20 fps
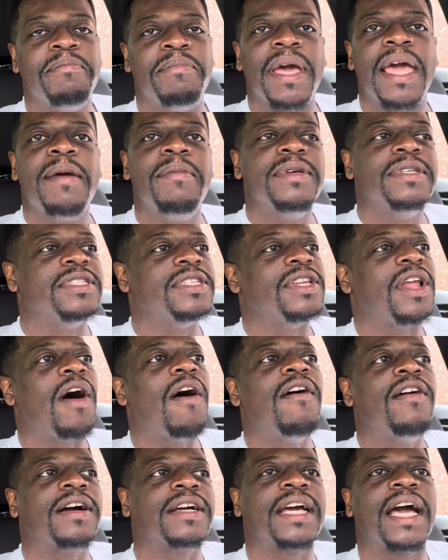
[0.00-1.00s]
babies and
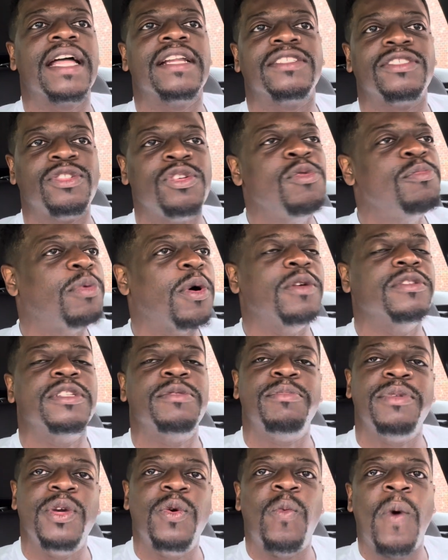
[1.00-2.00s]
all kind of. You supposed to
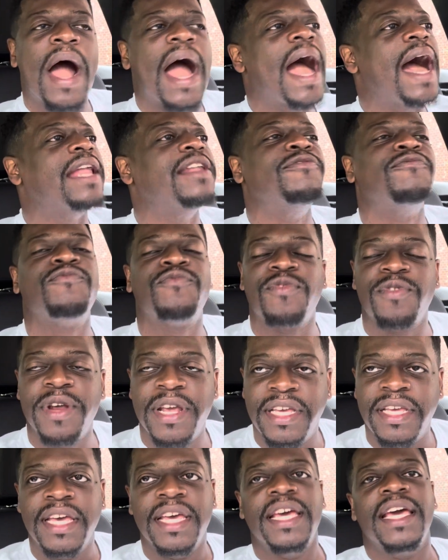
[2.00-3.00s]
be wild and
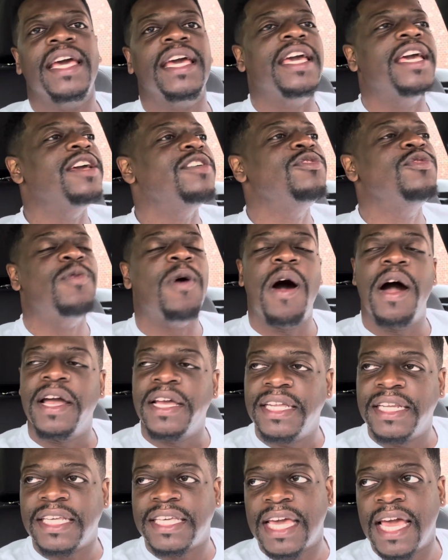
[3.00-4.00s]
free. And here you are
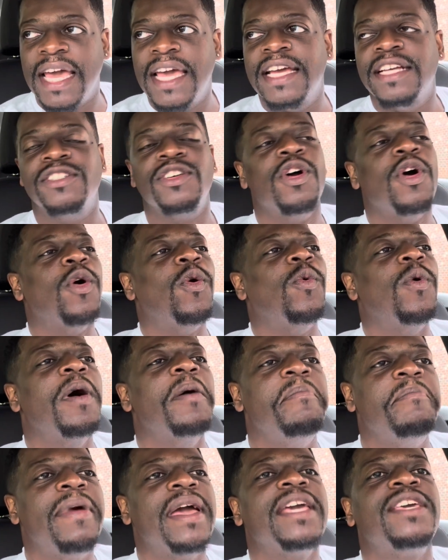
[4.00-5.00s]
in a cage.
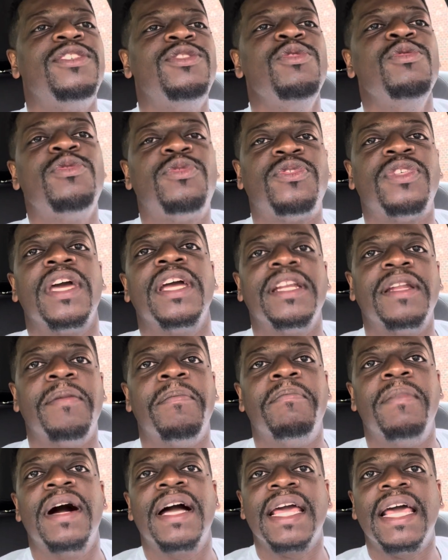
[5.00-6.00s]
What make you think the
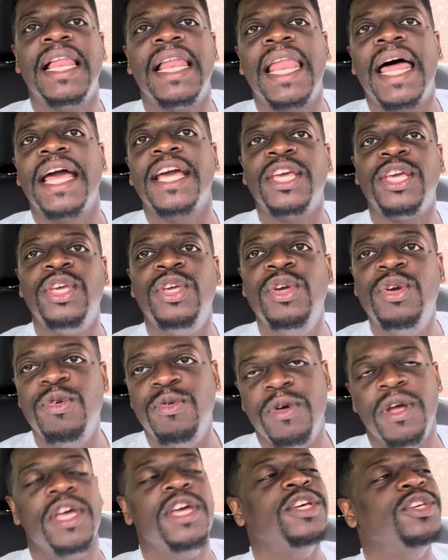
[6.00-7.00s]
monkey like
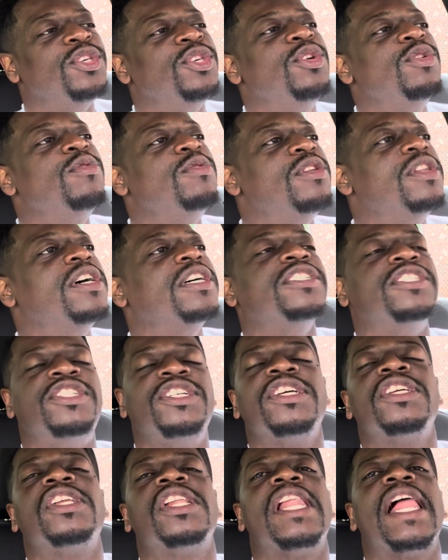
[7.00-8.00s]
you? You look
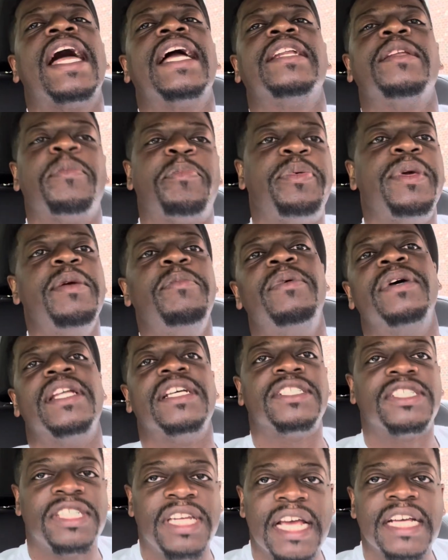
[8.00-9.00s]
just like the people
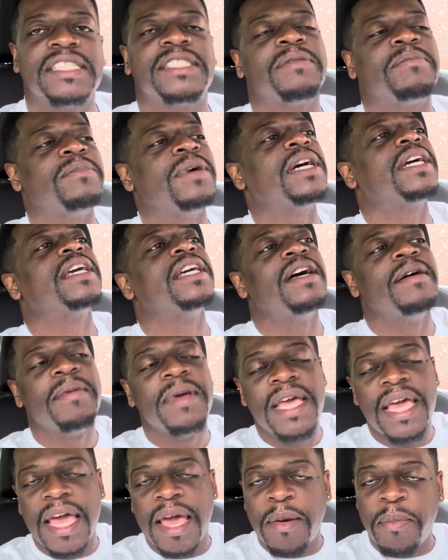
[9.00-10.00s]
that snatched the monkey up
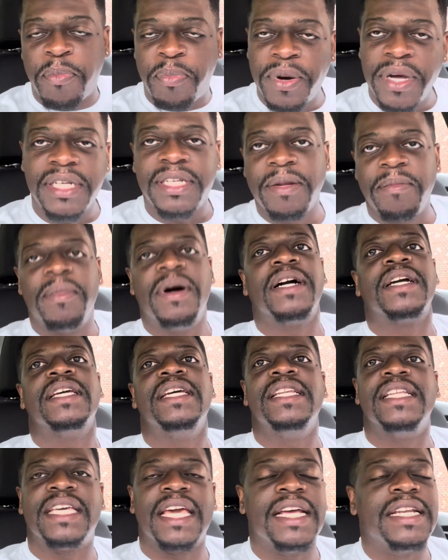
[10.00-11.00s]
and put the monkey
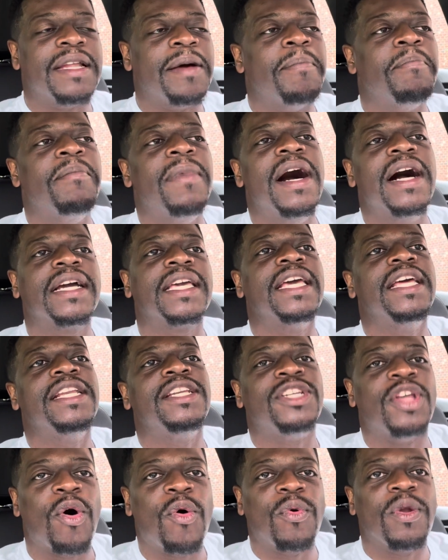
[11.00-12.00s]
in the cage. The monkey
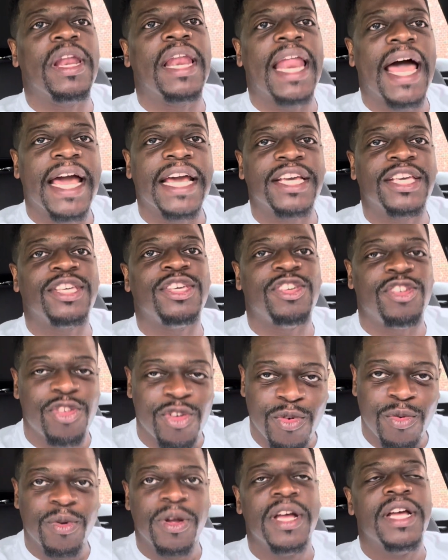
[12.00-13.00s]
don't like
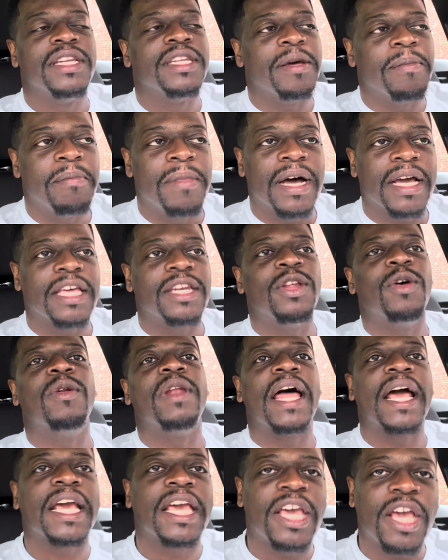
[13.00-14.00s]
you. The monkey don't
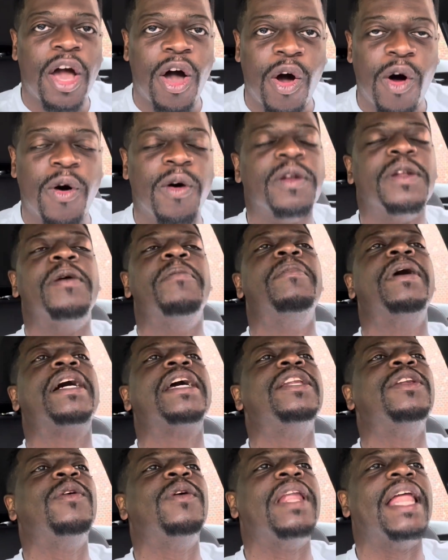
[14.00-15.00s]
like y'all. The
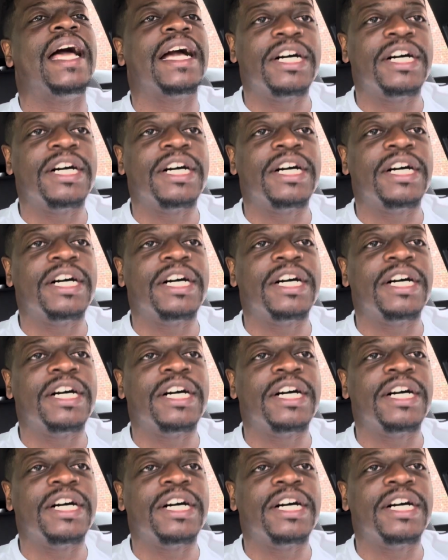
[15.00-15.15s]
monkey don't like